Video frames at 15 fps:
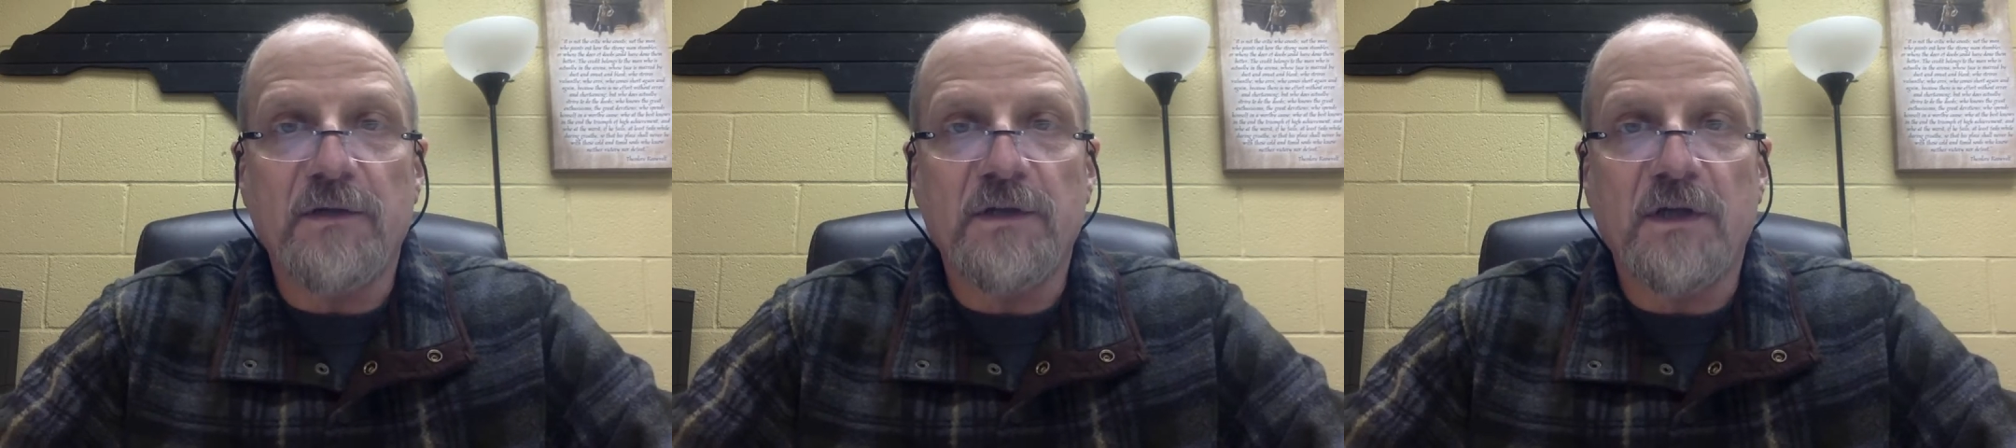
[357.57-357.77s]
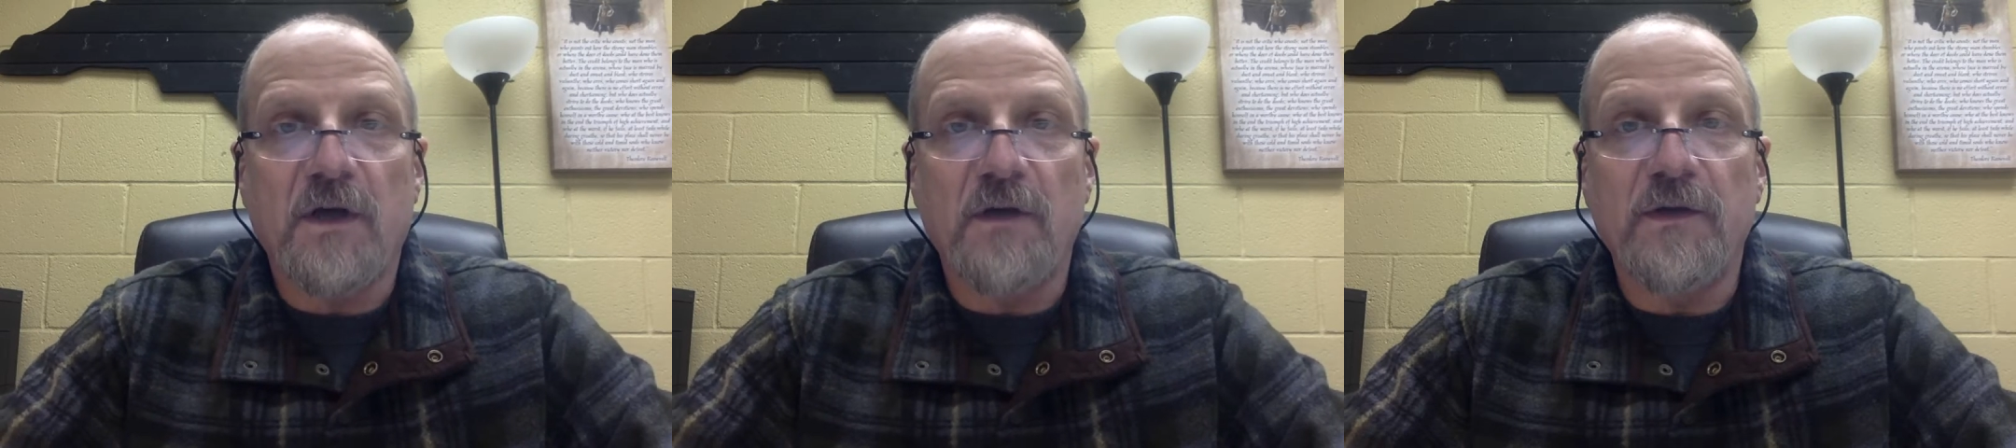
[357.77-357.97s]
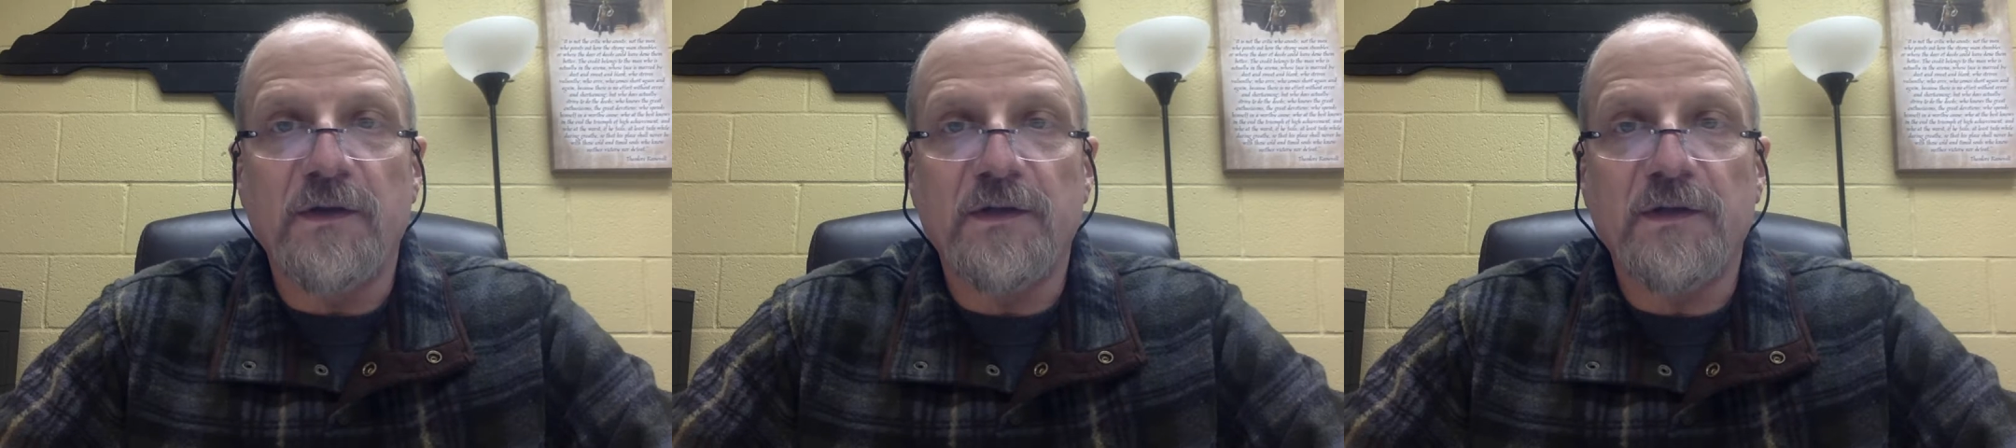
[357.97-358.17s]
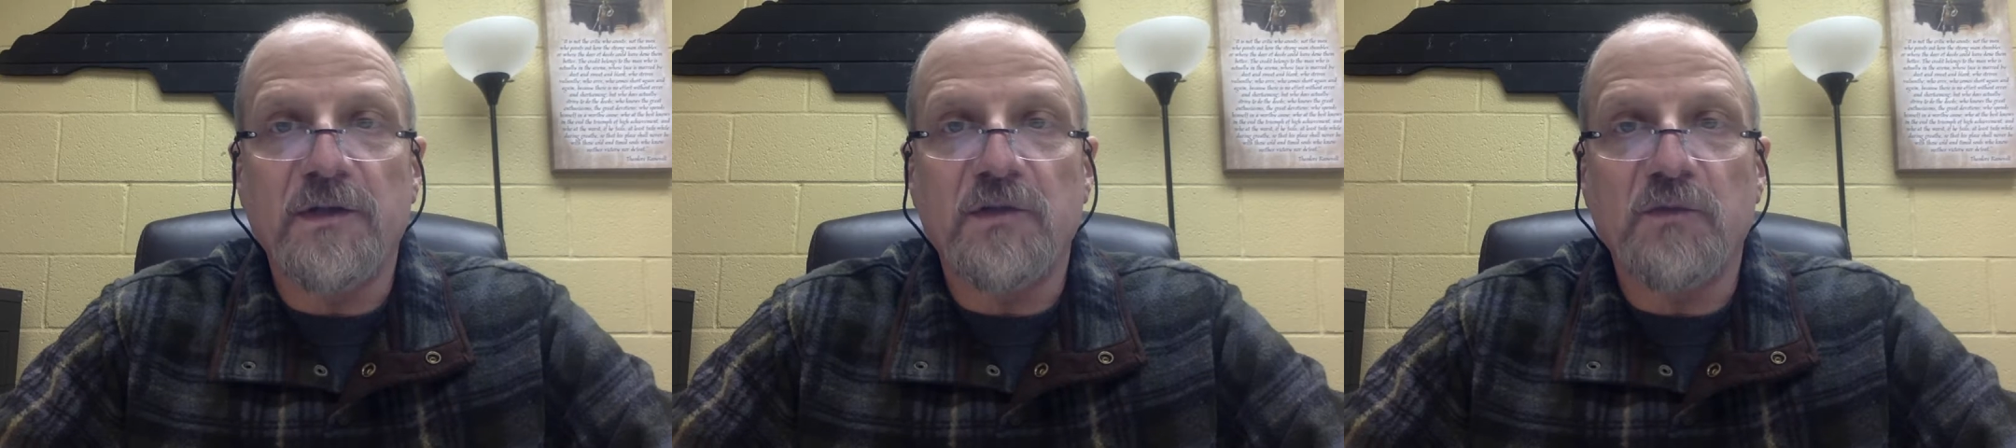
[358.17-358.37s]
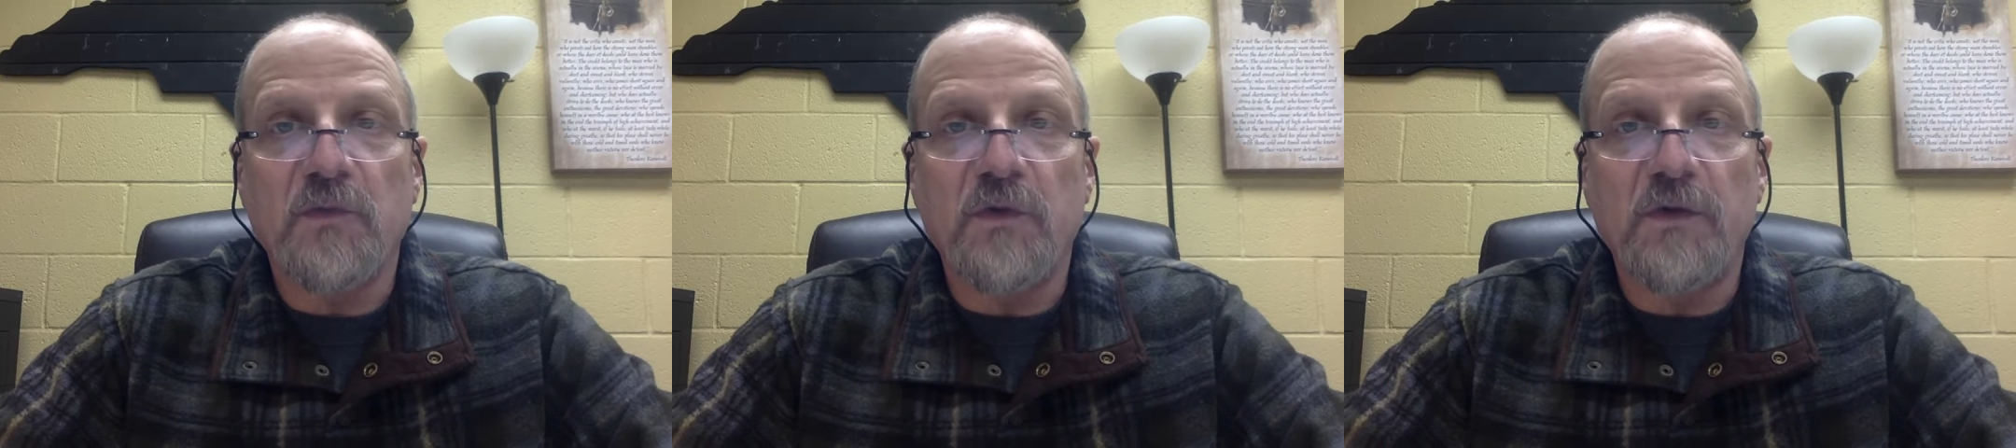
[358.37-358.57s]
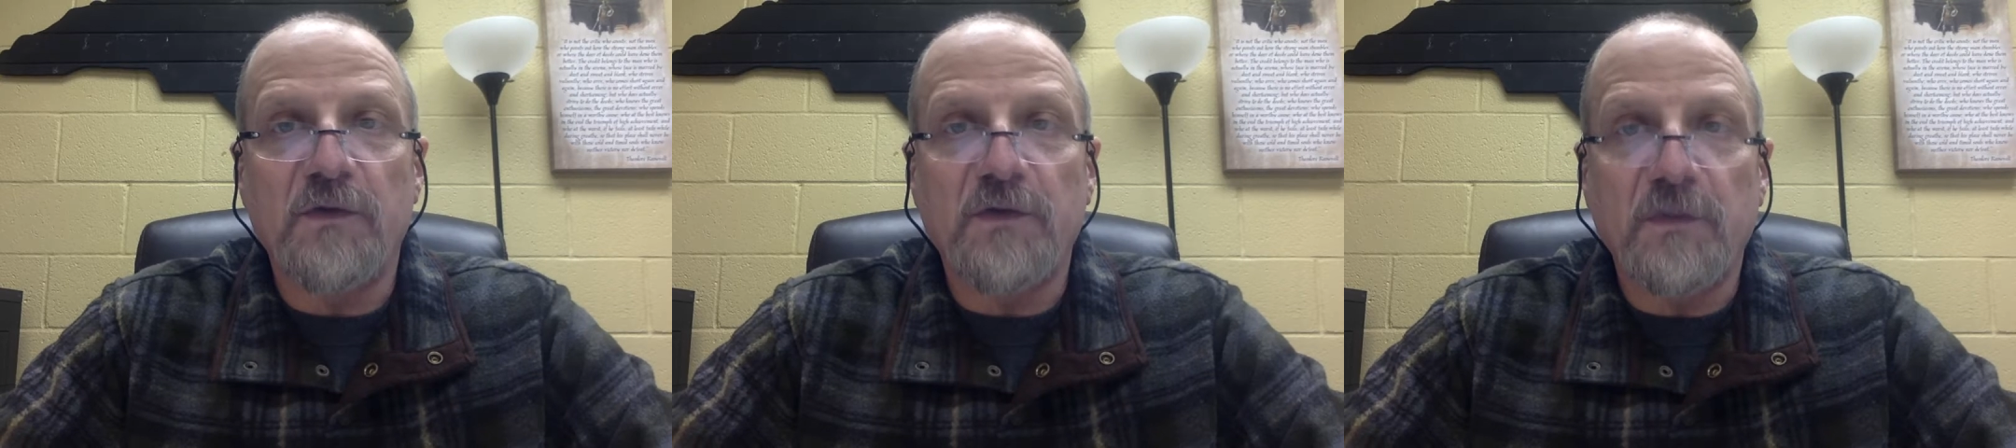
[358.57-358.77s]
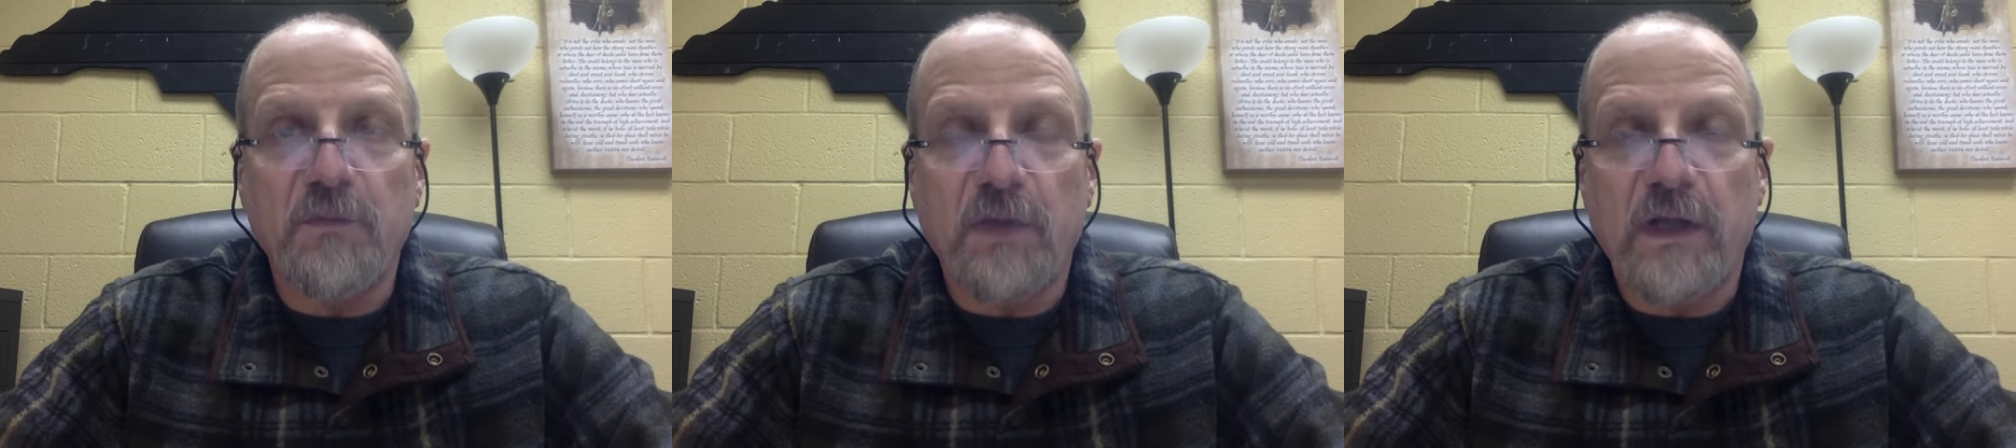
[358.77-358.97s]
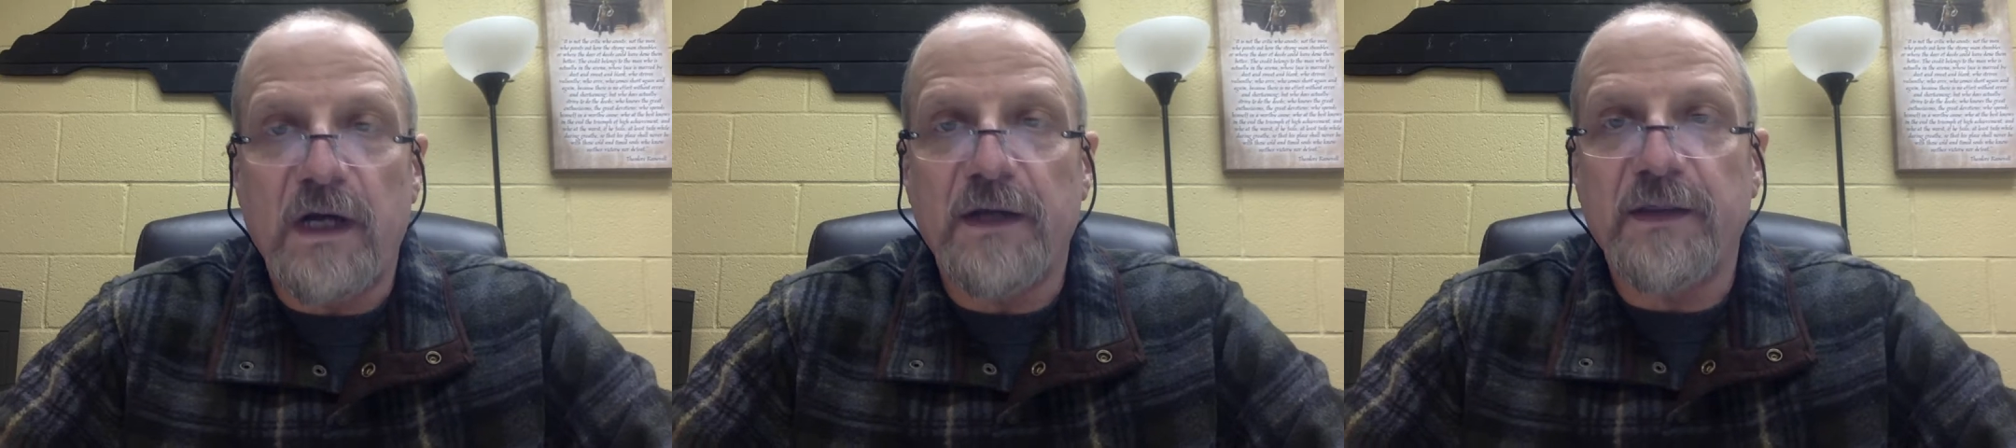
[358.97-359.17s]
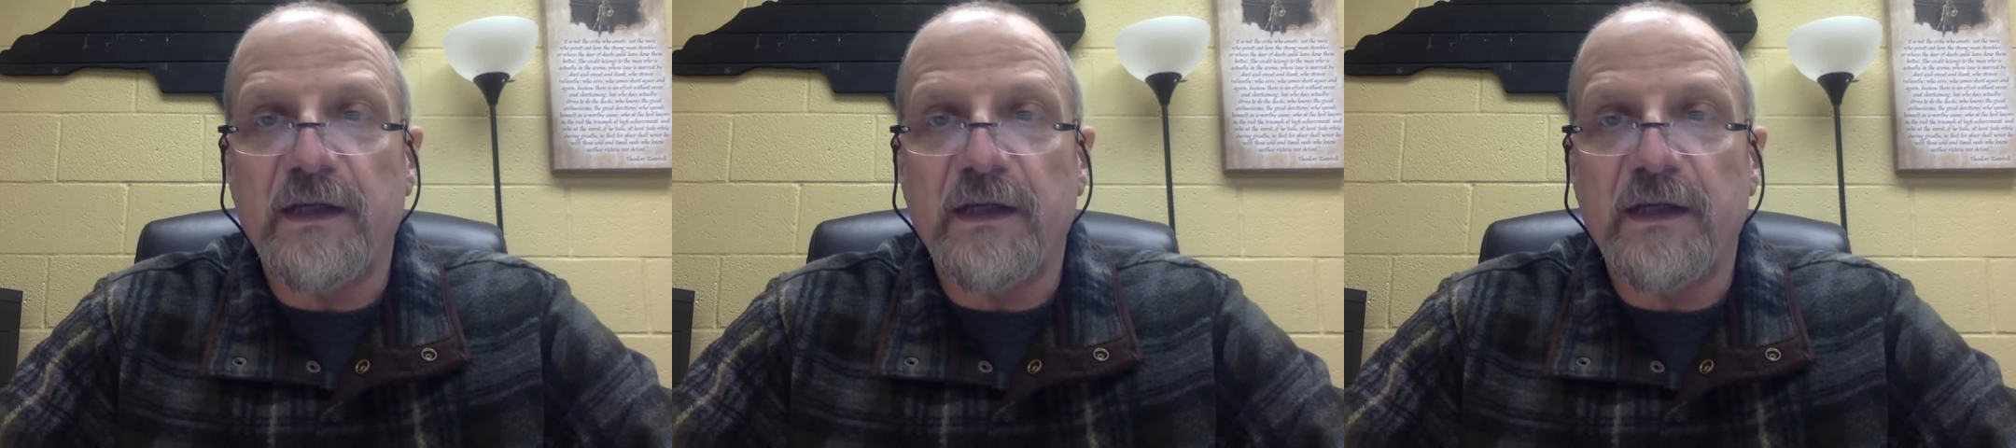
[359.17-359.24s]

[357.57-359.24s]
saw this as a move to block